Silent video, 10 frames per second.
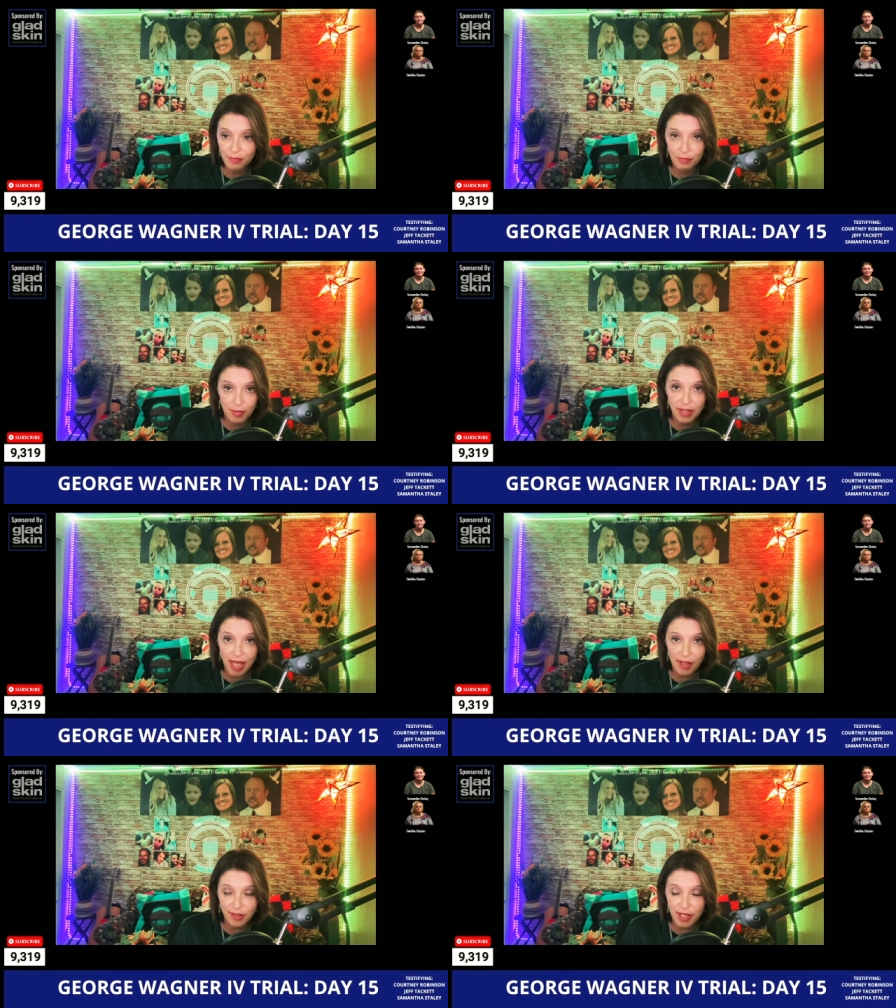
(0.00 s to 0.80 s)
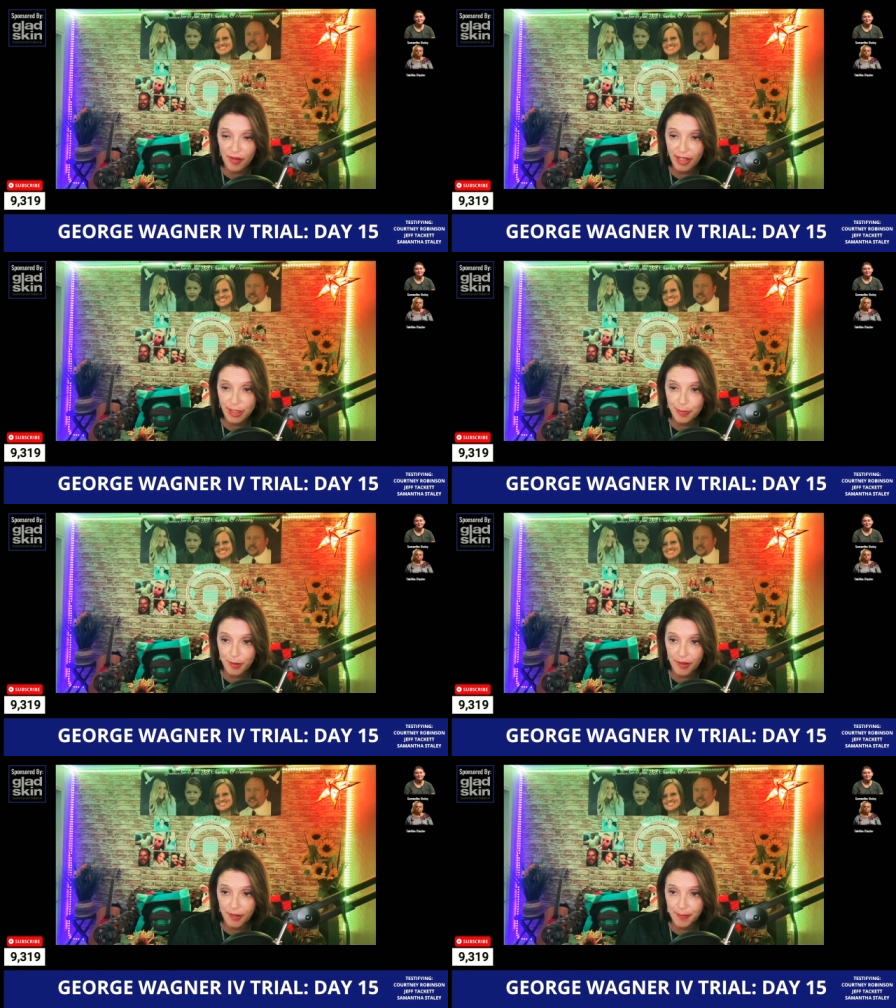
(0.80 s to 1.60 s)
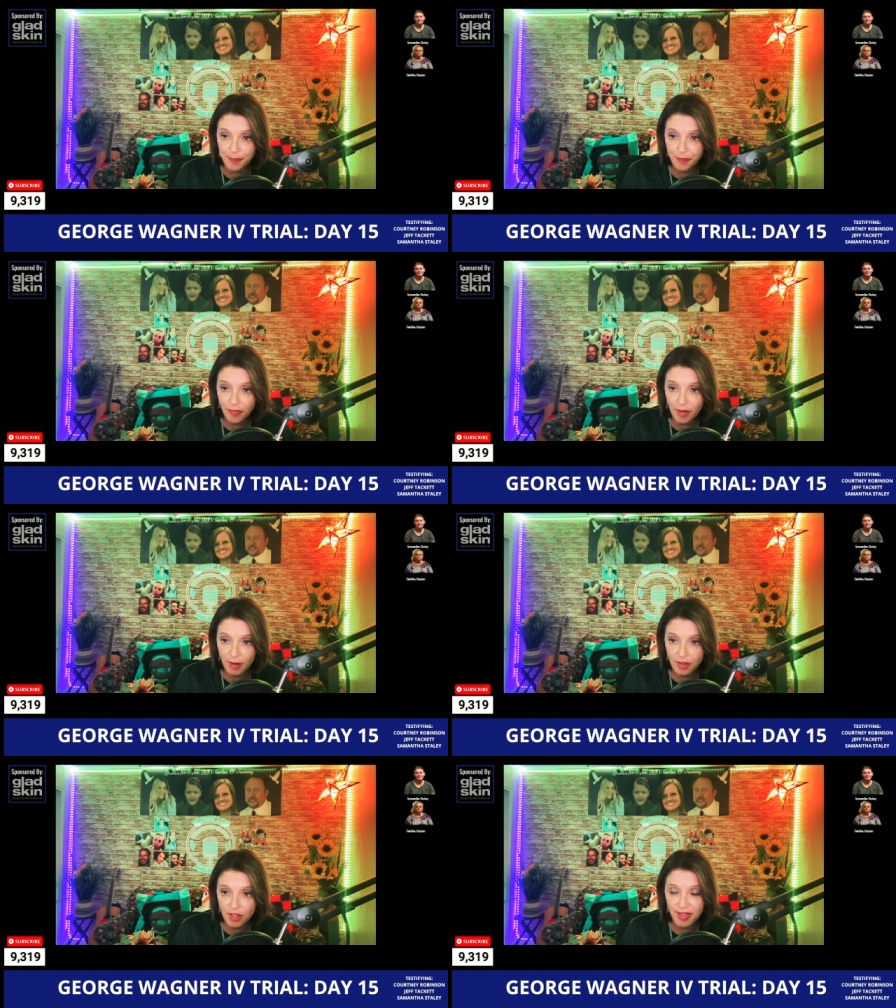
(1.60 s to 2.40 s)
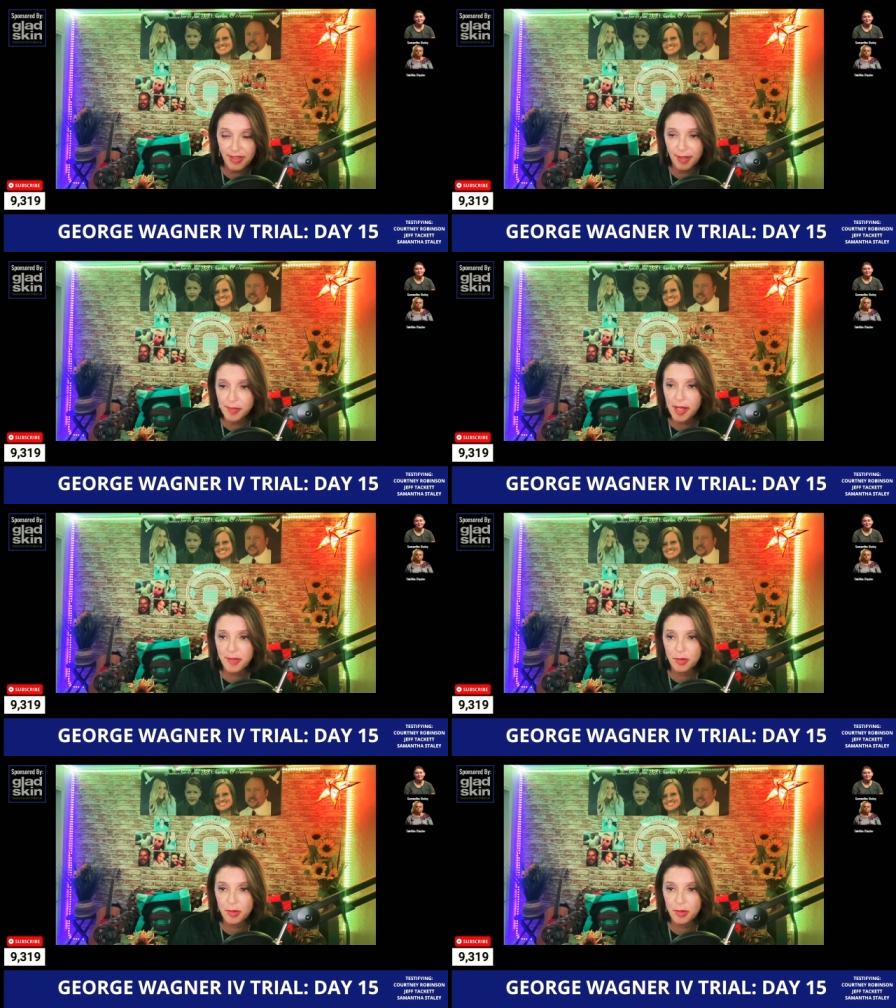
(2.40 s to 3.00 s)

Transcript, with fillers: a tattletale like his brother. She said, Sometimes it